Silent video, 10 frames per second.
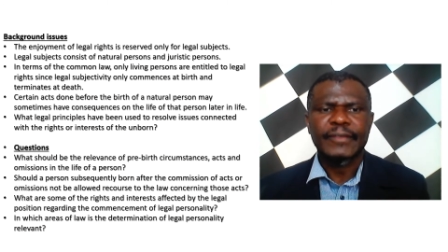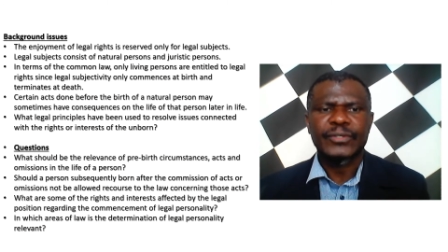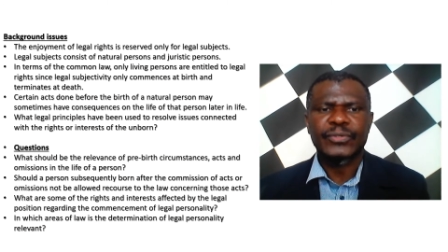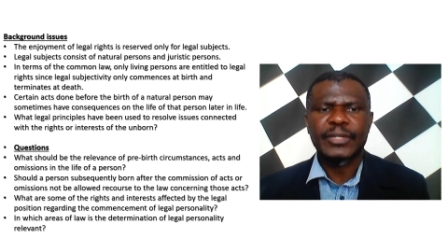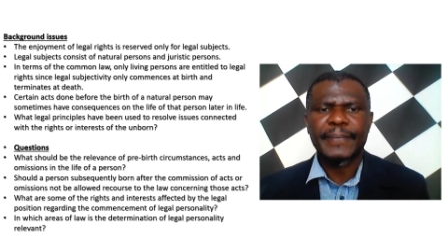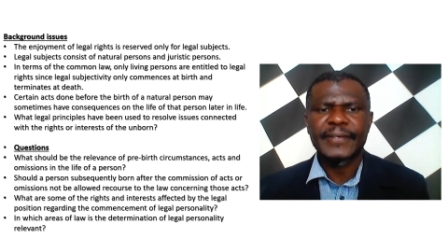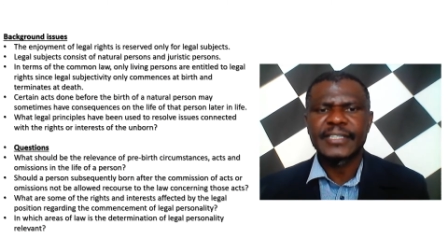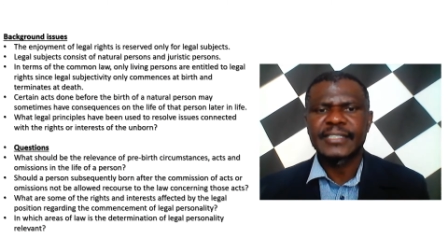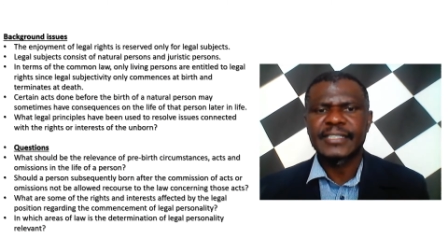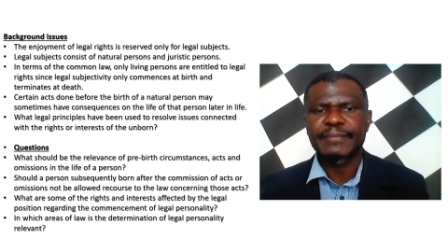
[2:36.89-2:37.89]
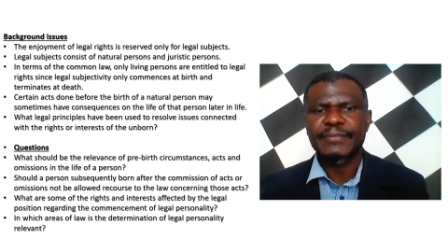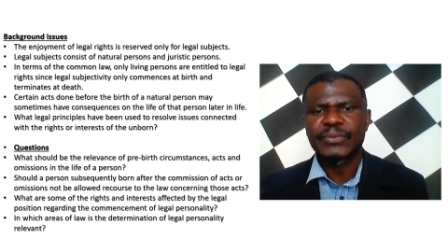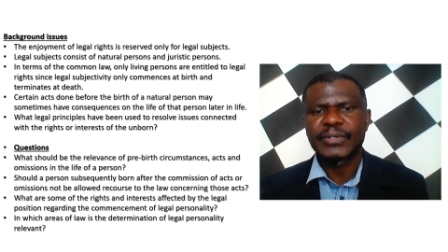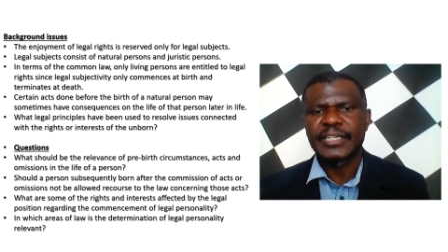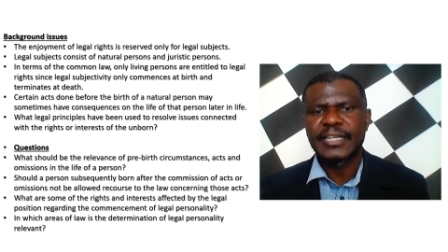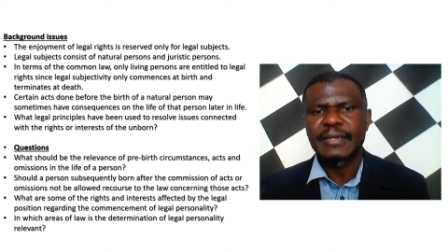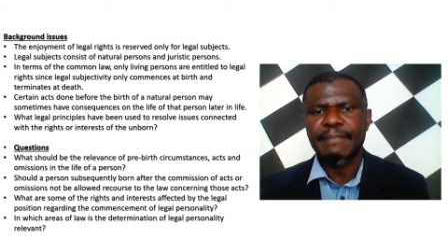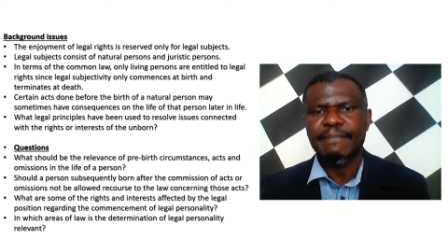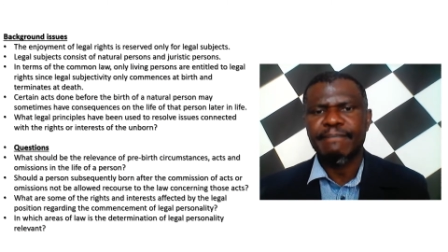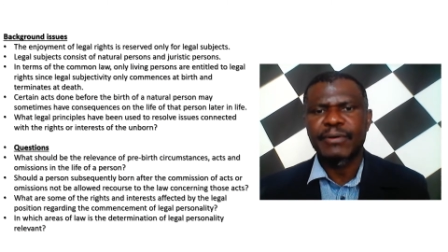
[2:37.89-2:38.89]
Should a person subsequently
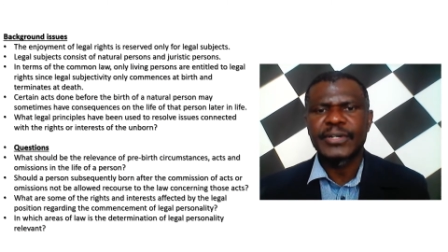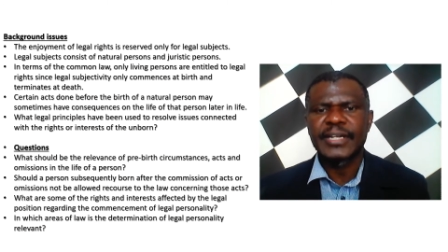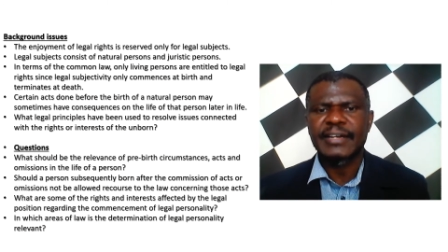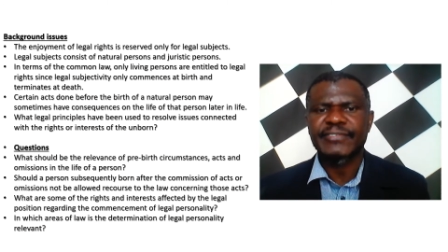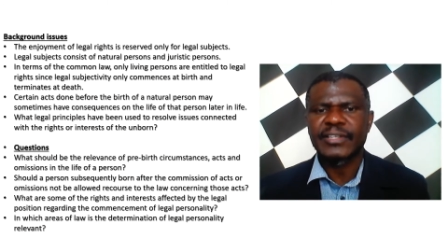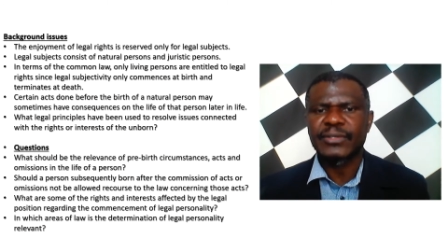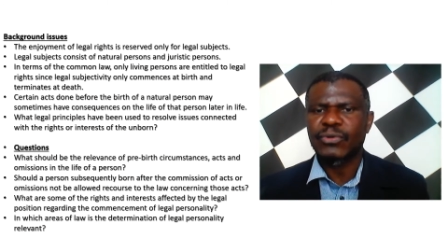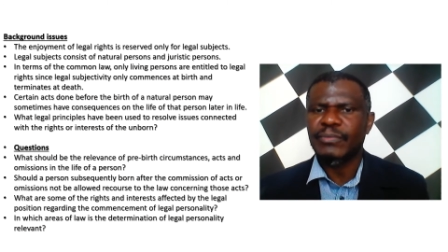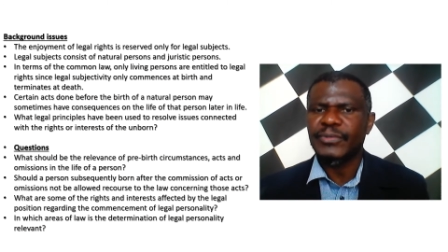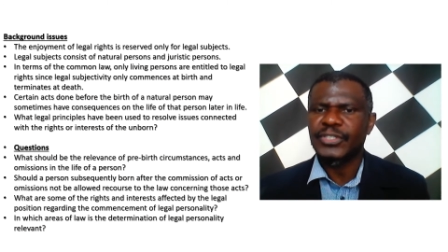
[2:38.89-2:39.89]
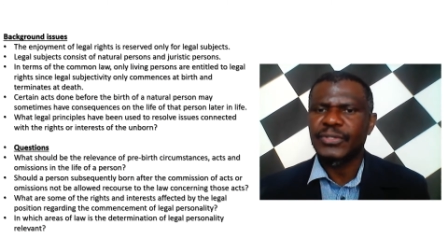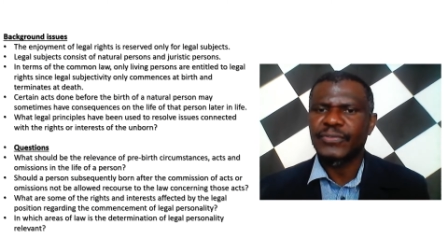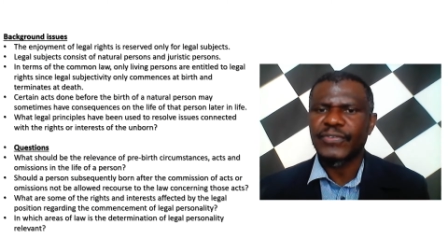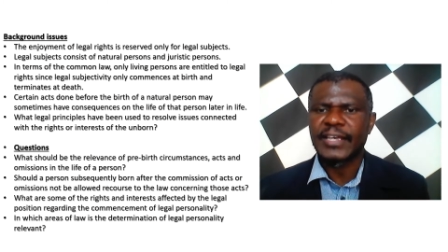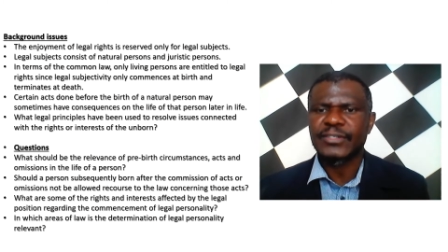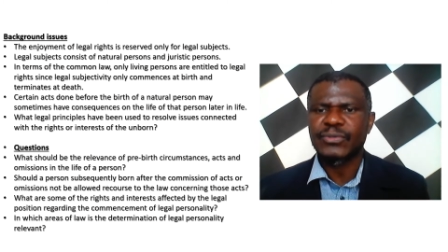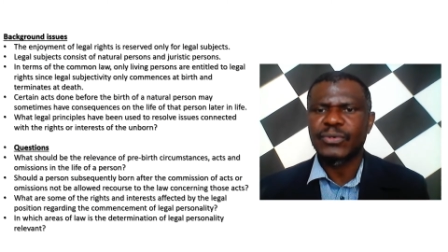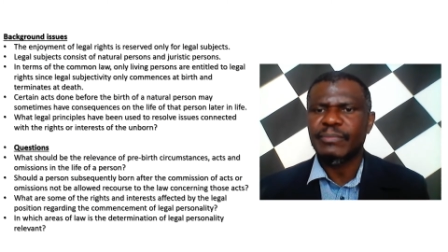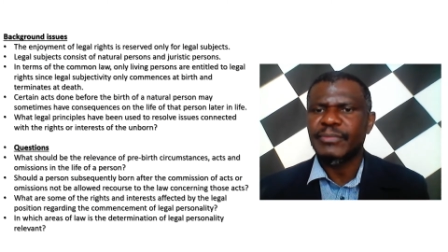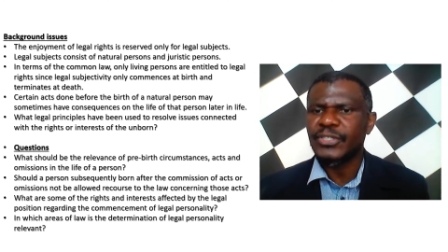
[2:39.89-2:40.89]
born after the commission of acts
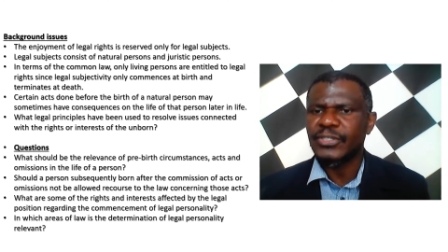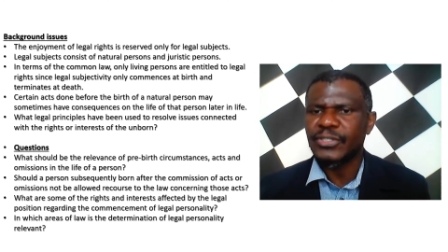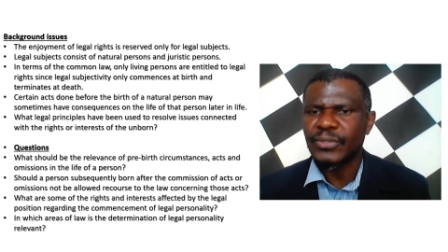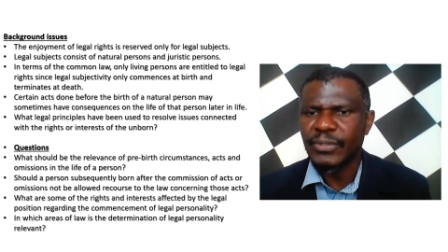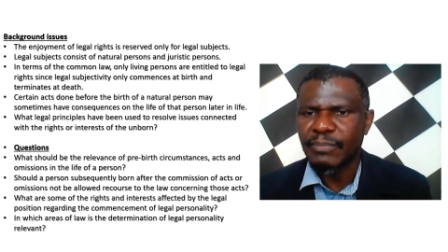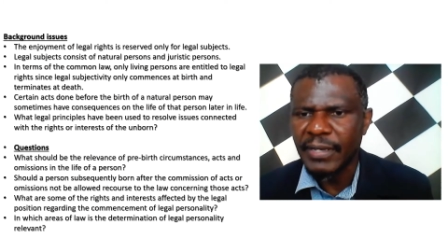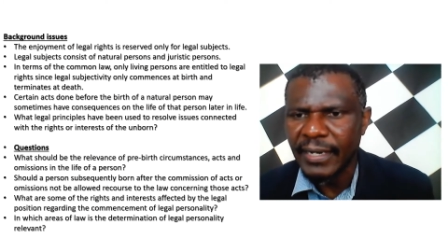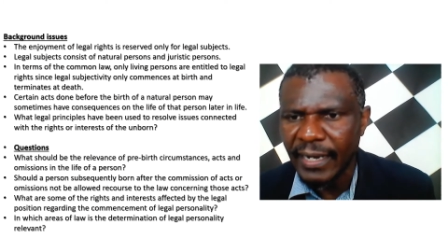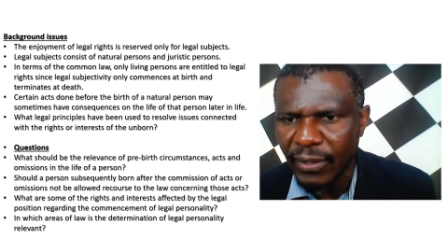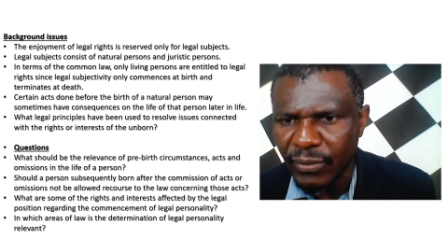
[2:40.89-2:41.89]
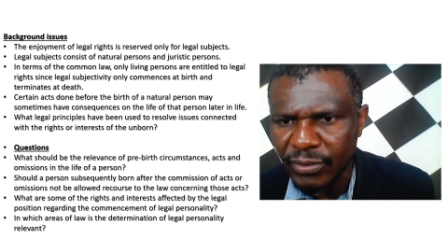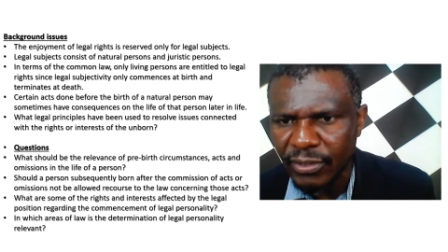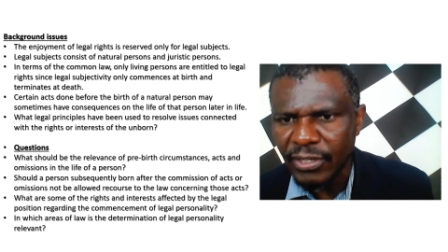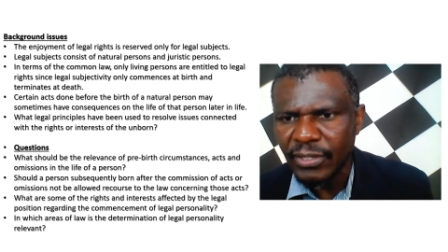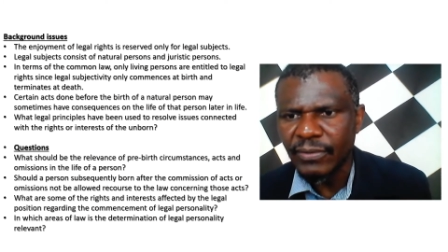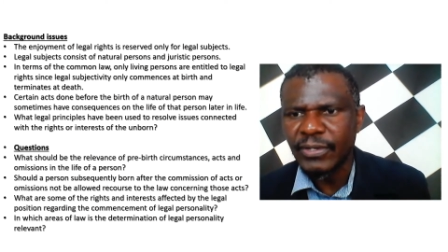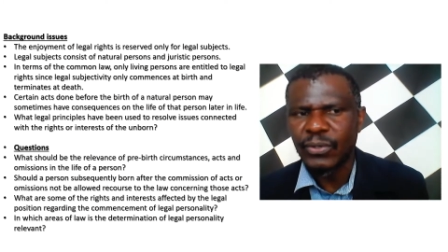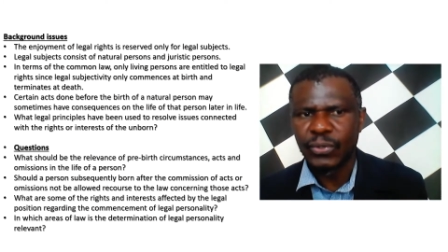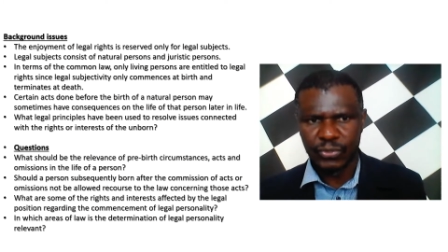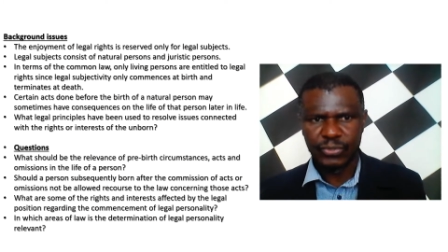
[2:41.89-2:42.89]
or omissions not be allowed
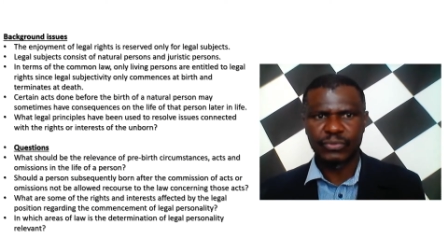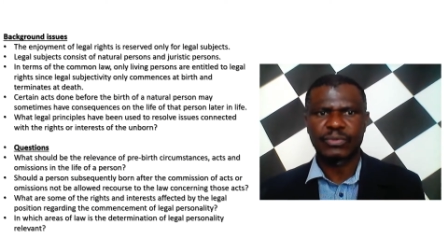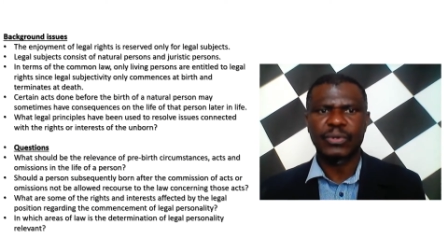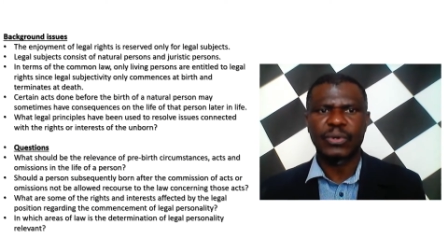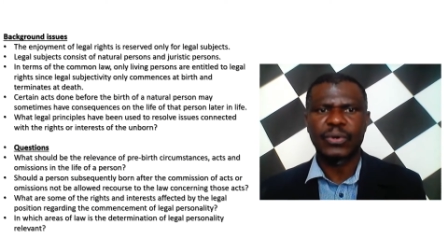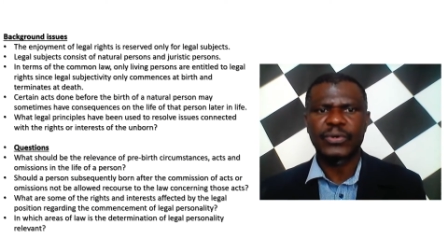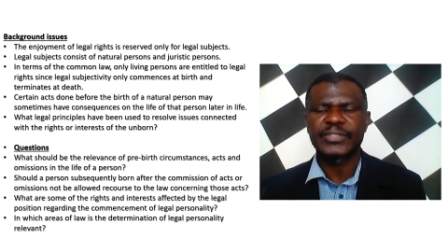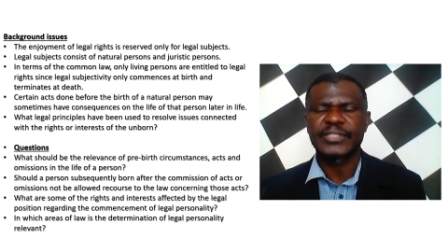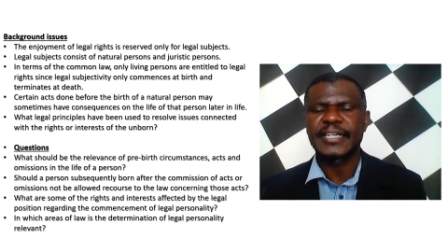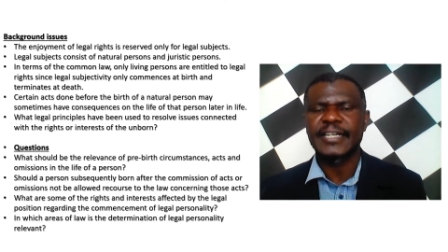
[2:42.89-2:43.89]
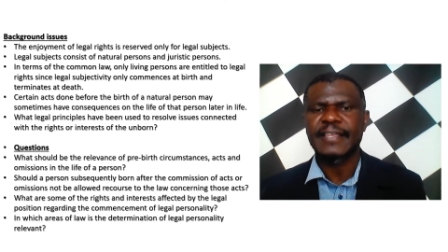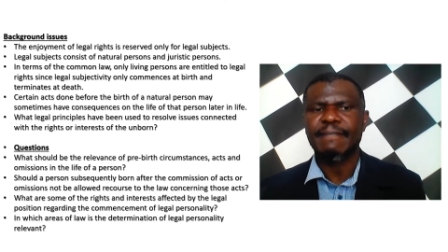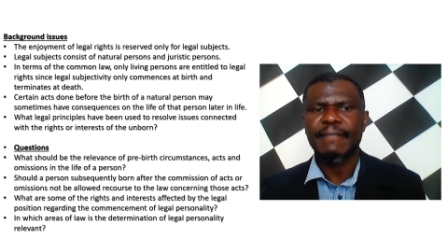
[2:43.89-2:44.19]
recourse to the law concerning